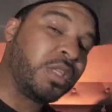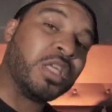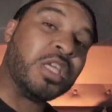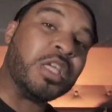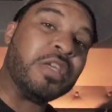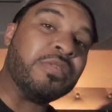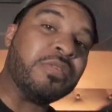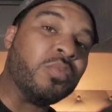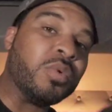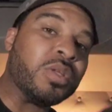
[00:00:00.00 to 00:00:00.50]

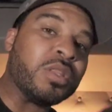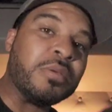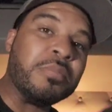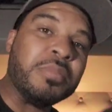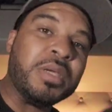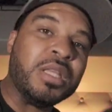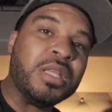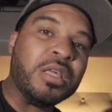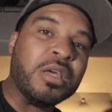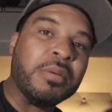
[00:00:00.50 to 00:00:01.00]
even with the
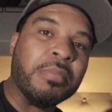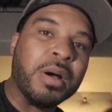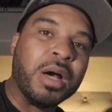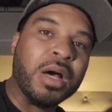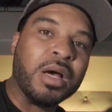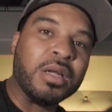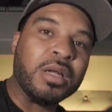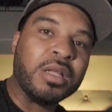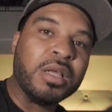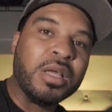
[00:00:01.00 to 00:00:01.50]
media
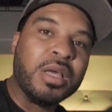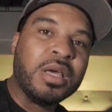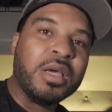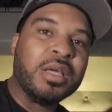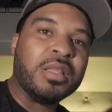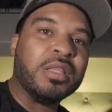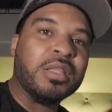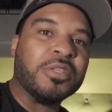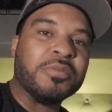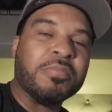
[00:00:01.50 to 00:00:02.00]
mod,
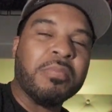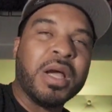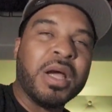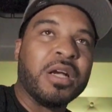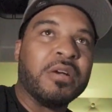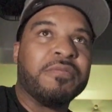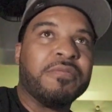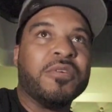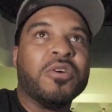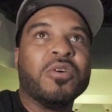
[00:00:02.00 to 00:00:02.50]
this
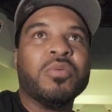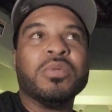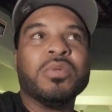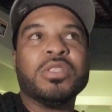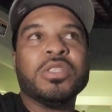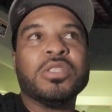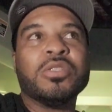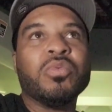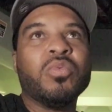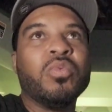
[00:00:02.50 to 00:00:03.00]
microphone
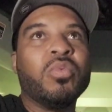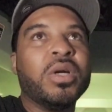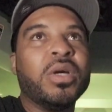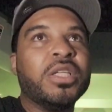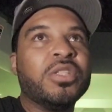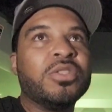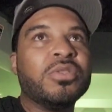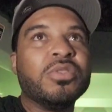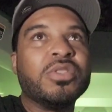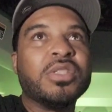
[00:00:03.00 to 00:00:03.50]
was just
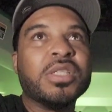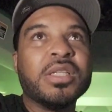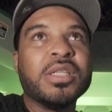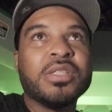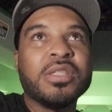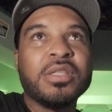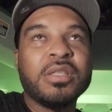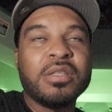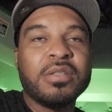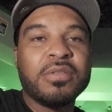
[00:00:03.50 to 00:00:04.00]
way too
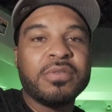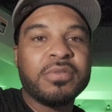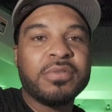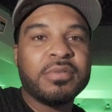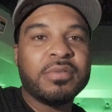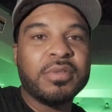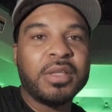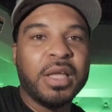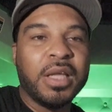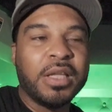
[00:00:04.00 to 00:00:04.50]
sensitive.
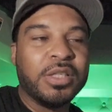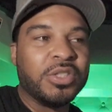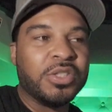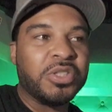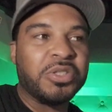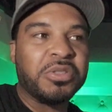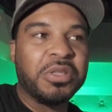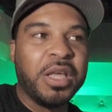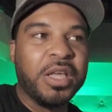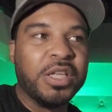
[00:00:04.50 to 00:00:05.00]
It
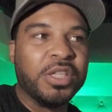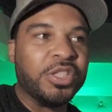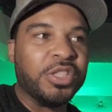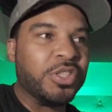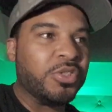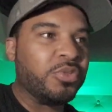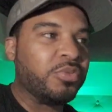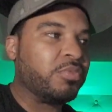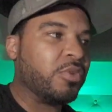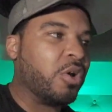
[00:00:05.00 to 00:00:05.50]

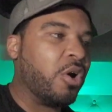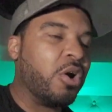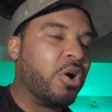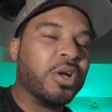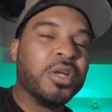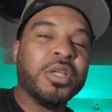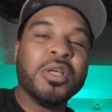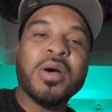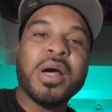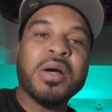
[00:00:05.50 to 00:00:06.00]
just the
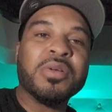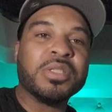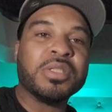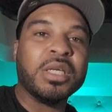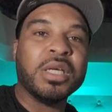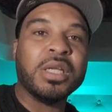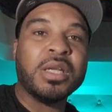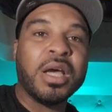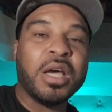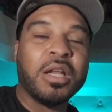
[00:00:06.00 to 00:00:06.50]
audio I was
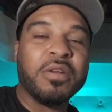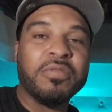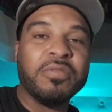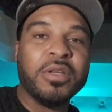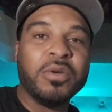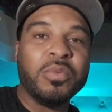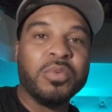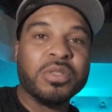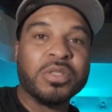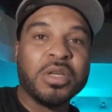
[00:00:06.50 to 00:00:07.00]
getting out of
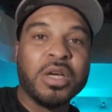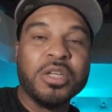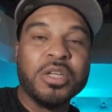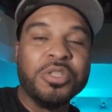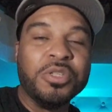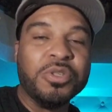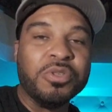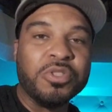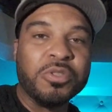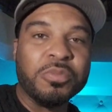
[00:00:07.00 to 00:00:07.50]
it was
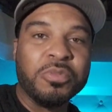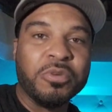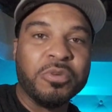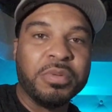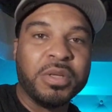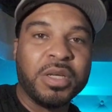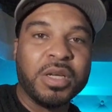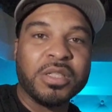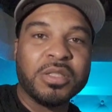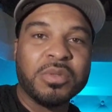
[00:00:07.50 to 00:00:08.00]
unusable
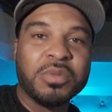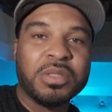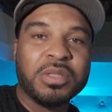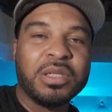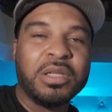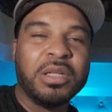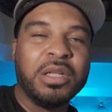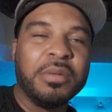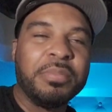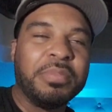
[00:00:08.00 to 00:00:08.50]
because it was
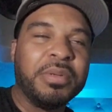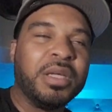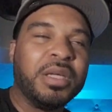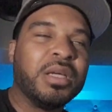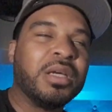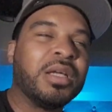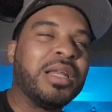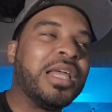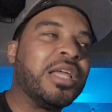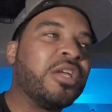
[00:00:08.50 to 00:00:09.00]

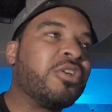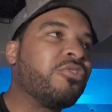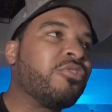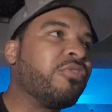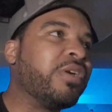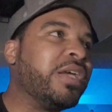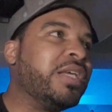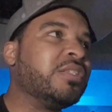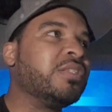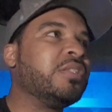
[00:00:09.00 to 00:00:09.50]
clipping like
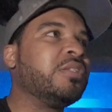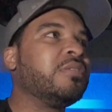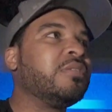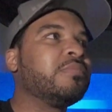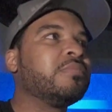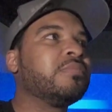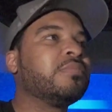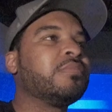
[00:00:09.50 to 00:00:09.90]
crazy.